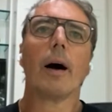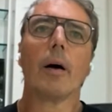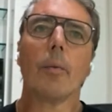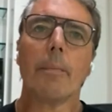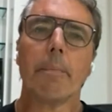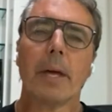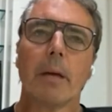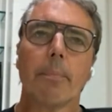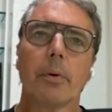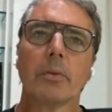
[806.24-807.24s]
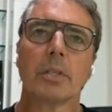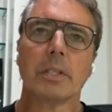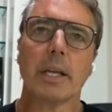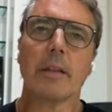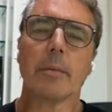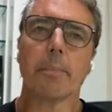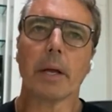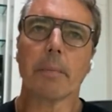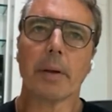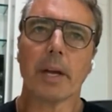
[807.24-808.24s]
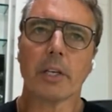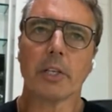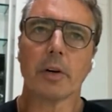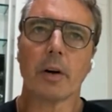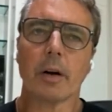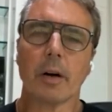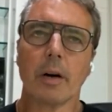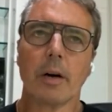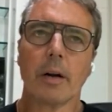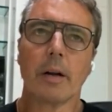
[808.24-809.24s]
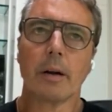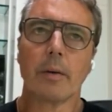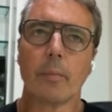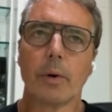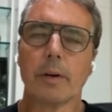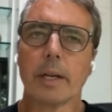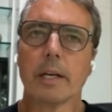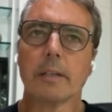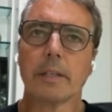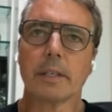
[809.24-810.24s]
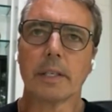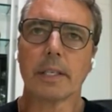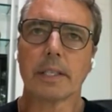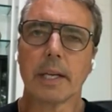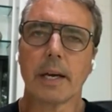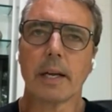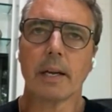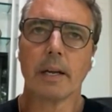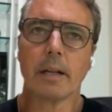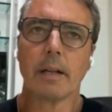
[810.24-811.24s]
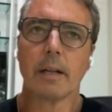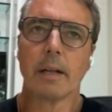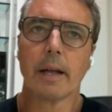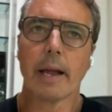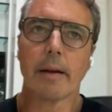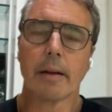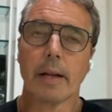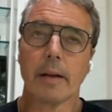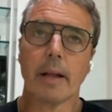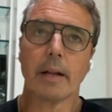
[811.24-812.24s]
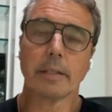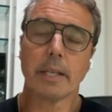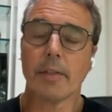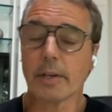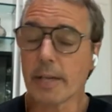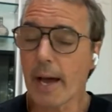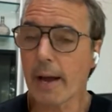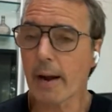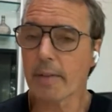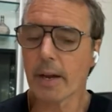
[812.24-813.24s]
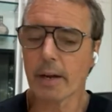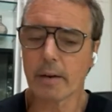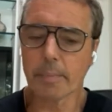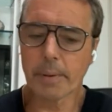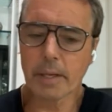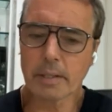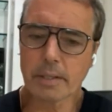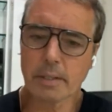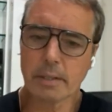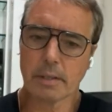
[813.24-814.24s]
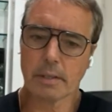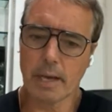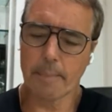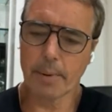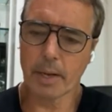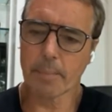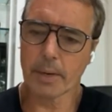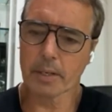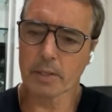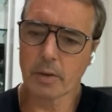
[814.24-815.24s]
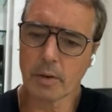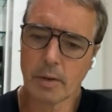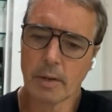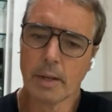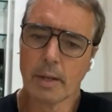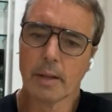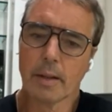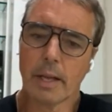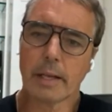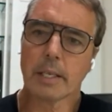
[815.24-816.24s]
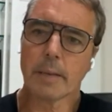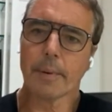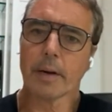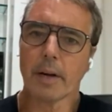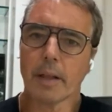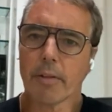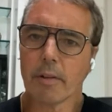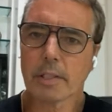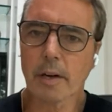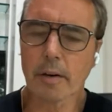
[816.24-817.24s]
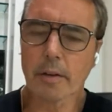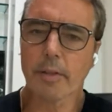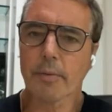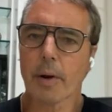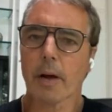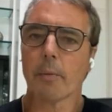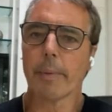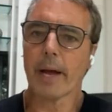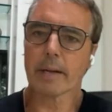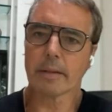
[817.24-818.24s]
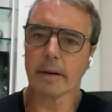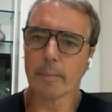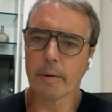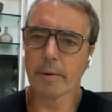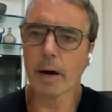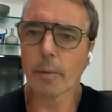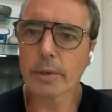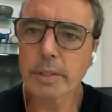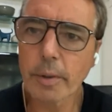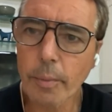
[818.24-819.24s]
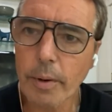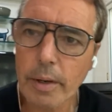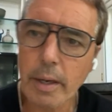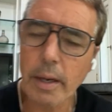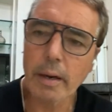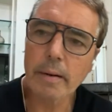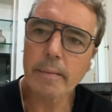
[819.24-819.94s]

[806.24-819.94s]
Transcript: when people see the big picture and really clearly see it and see the data that underpins that big picture, they typically start to throttle back the number of hours they're working.